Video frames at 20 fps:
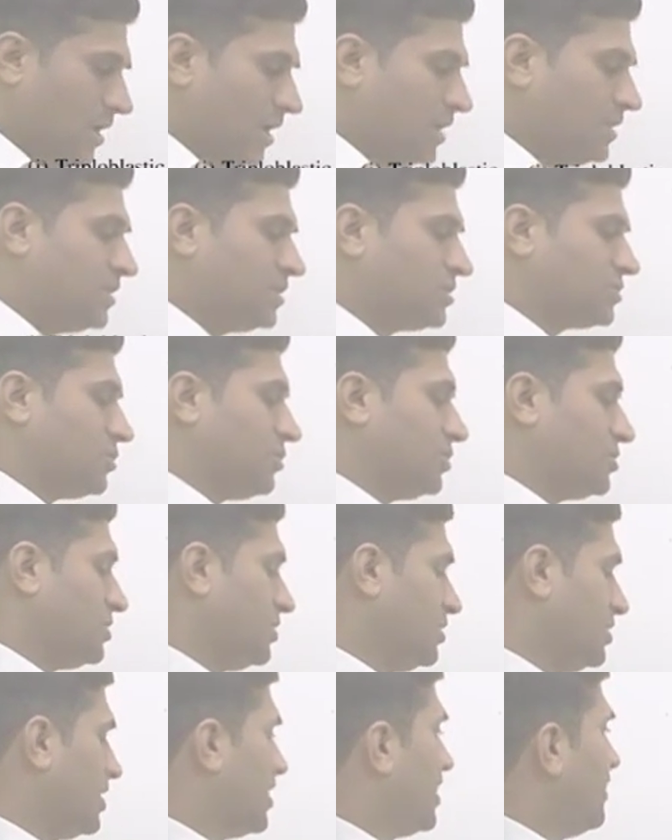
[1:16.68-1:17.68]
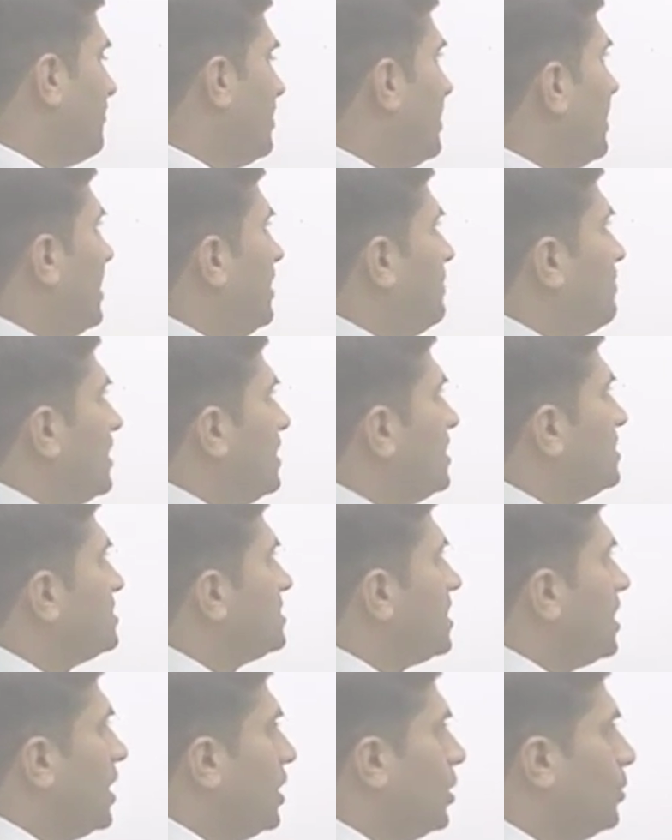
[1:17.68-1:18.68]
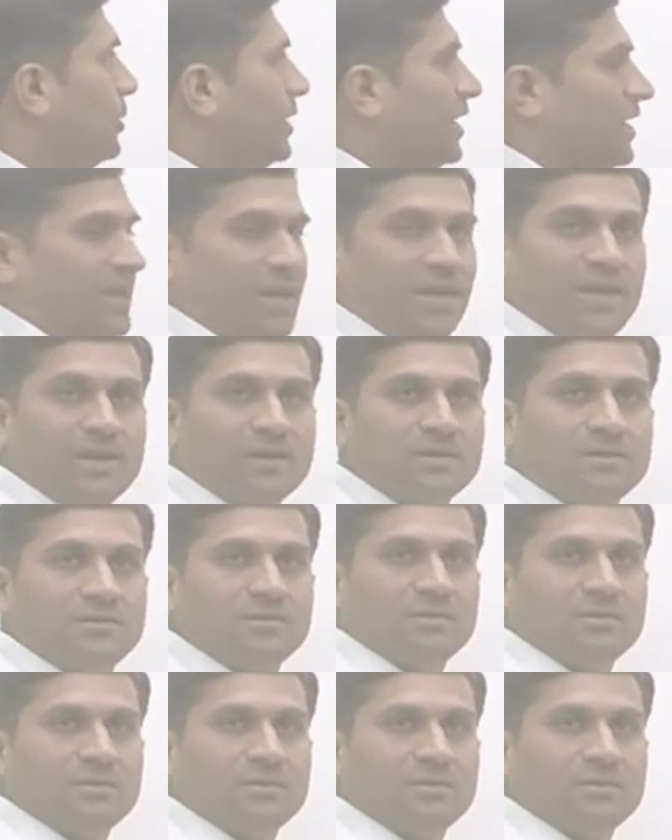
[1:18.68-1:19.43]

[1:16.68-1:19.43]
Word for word: In this question, the given animal is Hirudinaria.